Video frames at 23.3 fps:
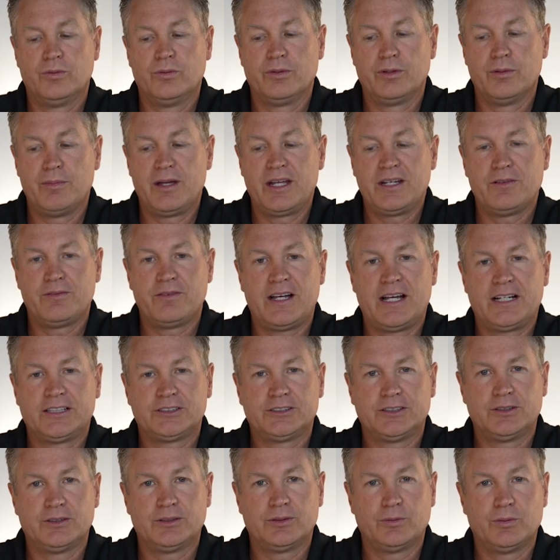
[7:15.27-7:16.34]
the
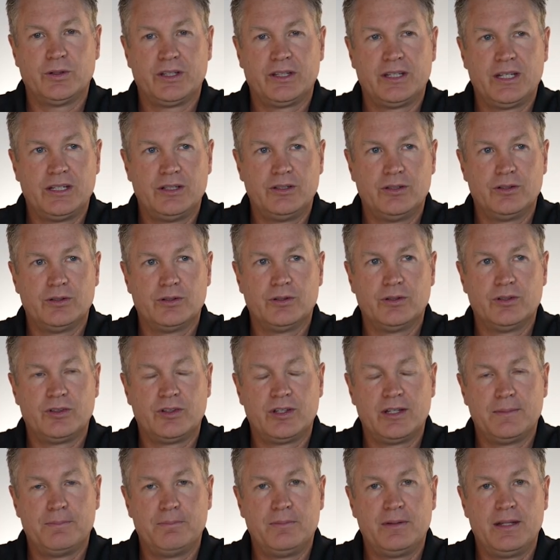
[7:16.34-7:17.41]
manufacturer, what they do is
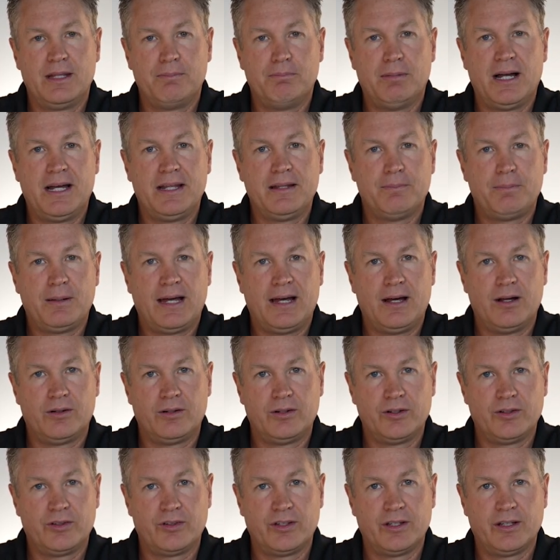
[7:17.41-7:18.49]
they buy the
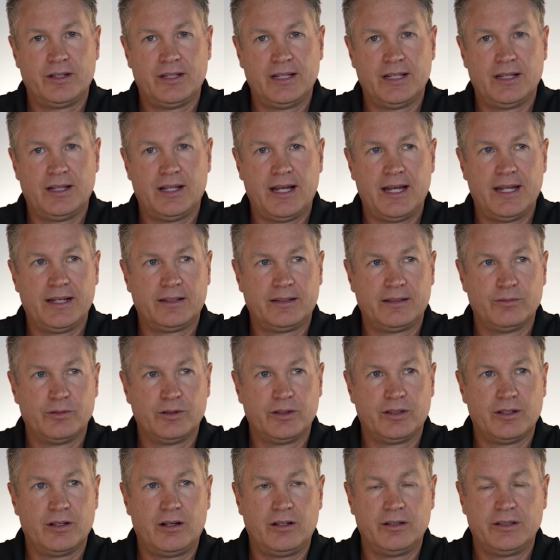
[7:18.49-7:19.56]
powders that they like
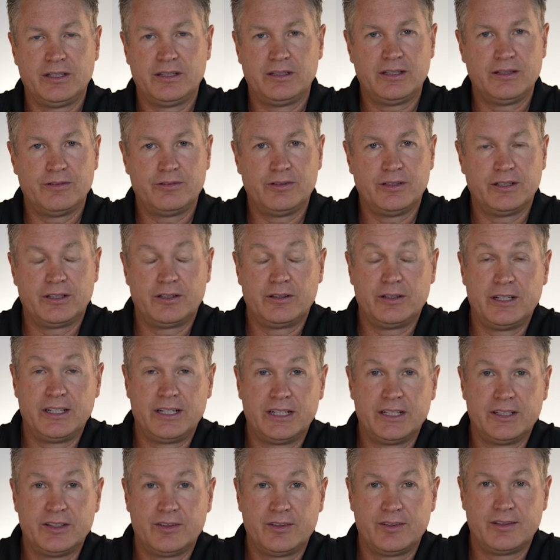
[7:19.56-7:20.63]
with all the different
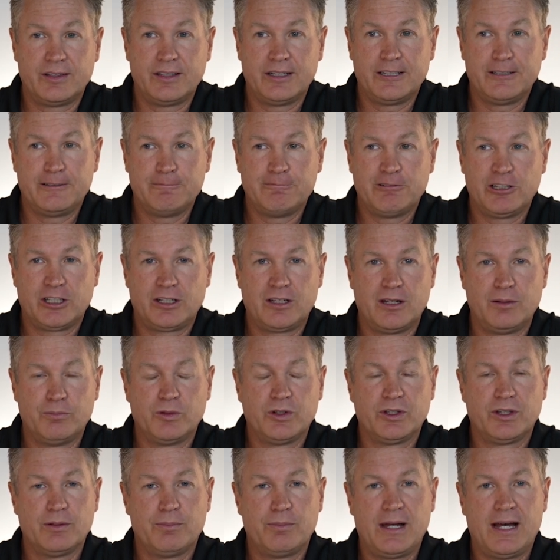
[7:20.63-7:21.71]
ingredients that come
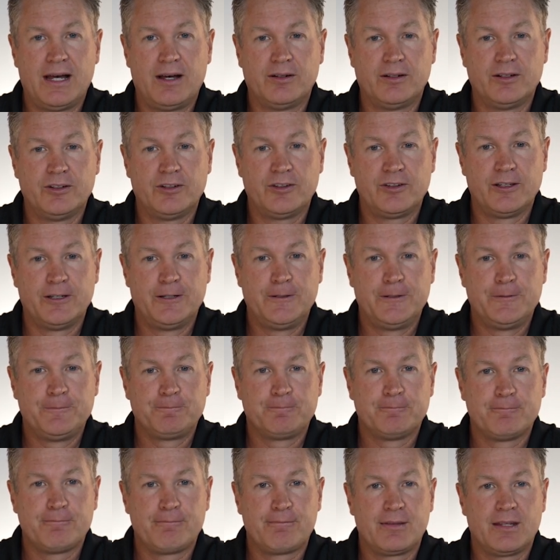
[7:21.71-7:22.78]
with the powders.
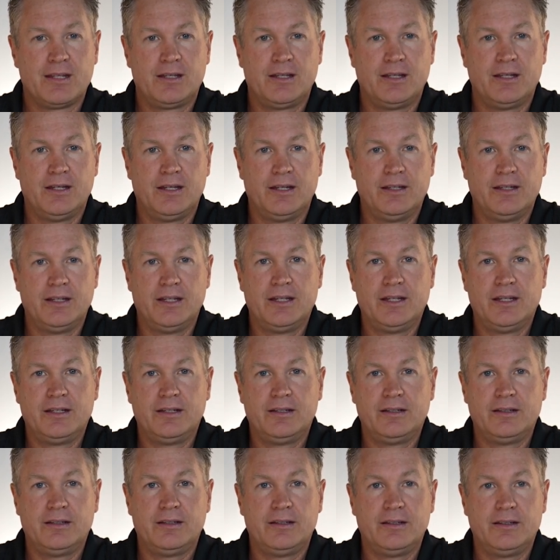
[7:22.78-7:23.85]
And
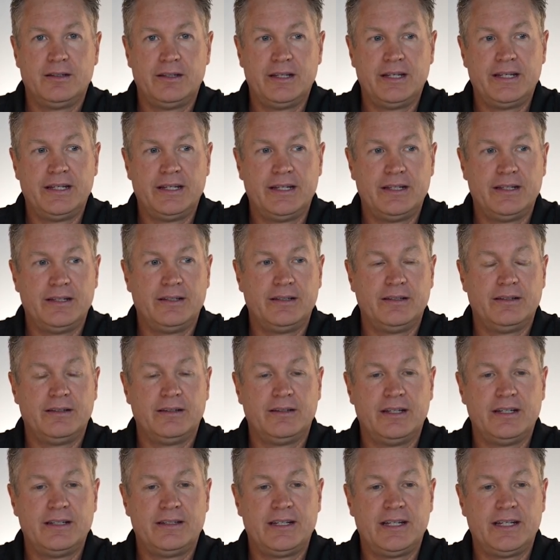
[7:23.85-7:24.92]
then they
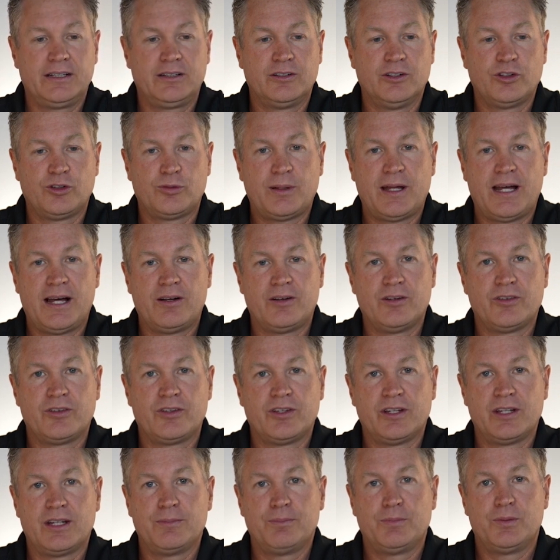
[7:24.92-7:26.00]
take those powders
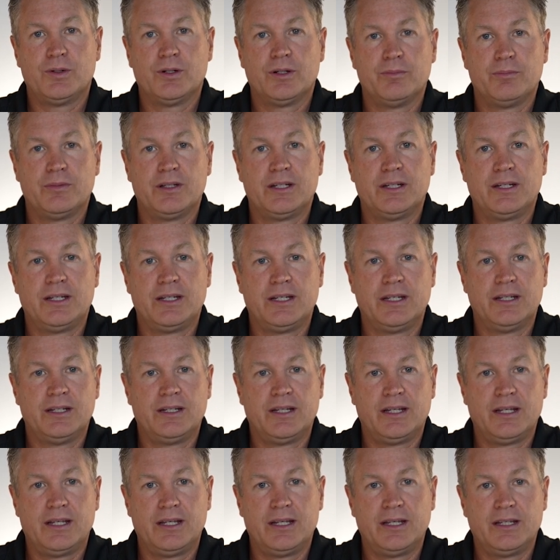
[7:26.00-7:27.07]
and they put them in
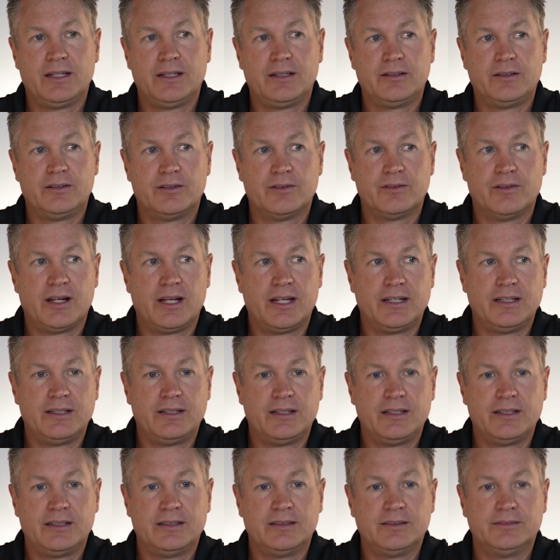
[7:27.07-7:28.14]
a
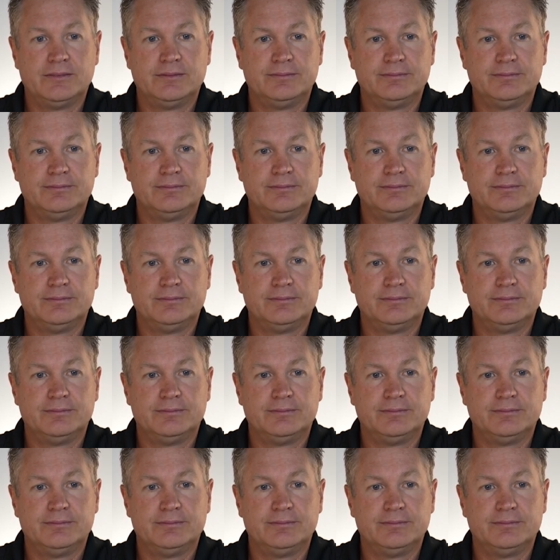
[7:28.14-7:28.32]
grinding